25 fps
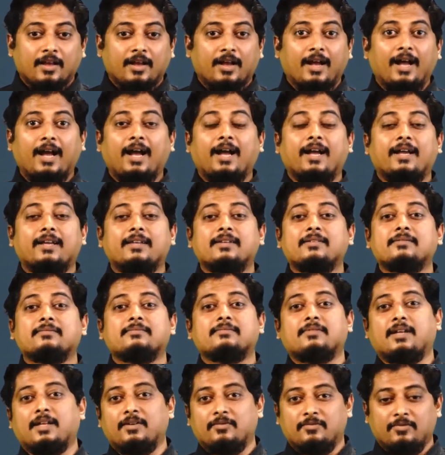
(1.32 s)
Hi
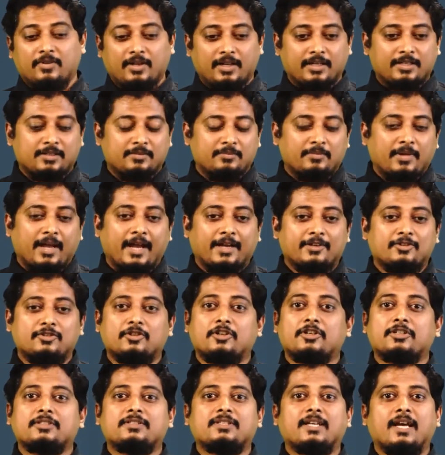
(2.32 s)
and welcome back to
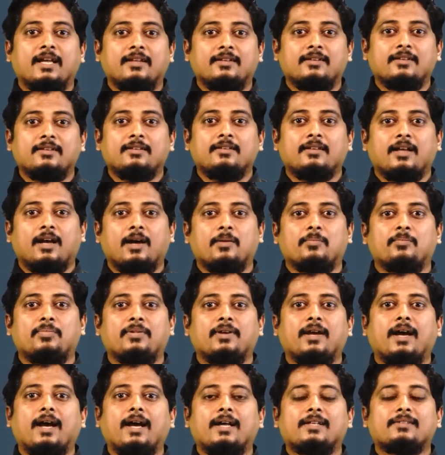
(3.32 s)
our channel
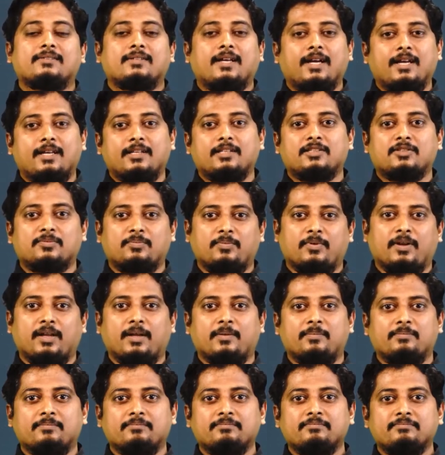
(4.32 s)
Abhyaas IELTS
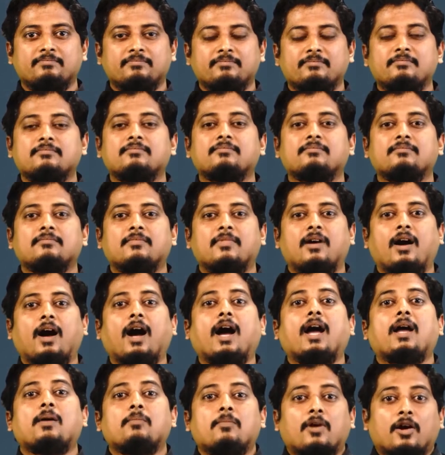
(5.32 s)
Prep.
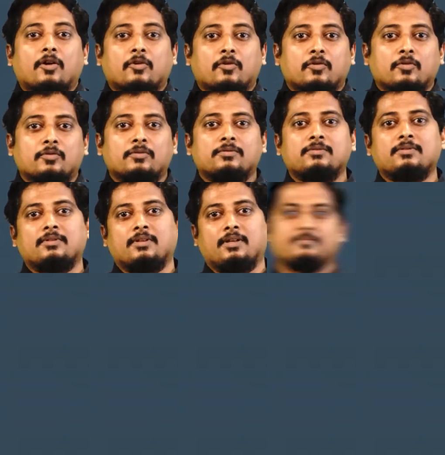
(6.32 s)
I'm Arun.